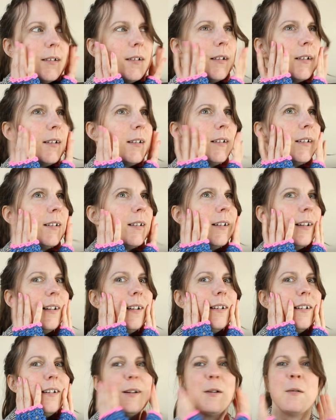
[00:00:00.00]

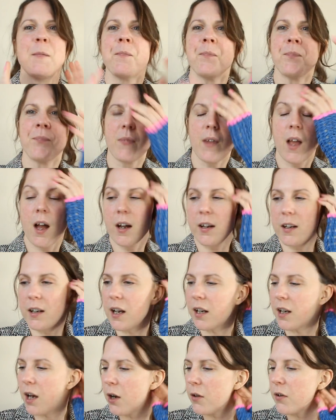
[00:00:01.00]
Oh,
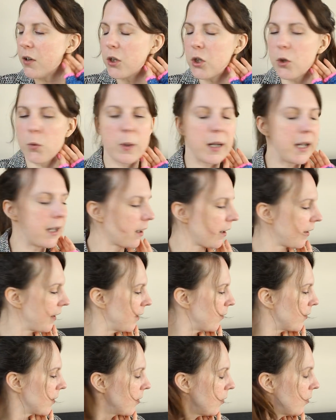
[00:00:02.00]
the tweel, I
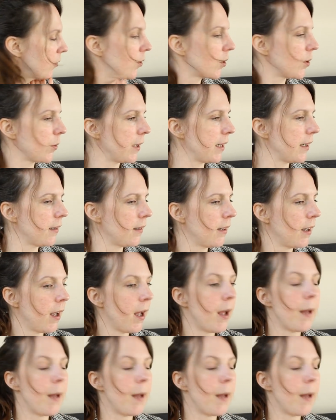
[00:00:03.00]
think it was called tweel.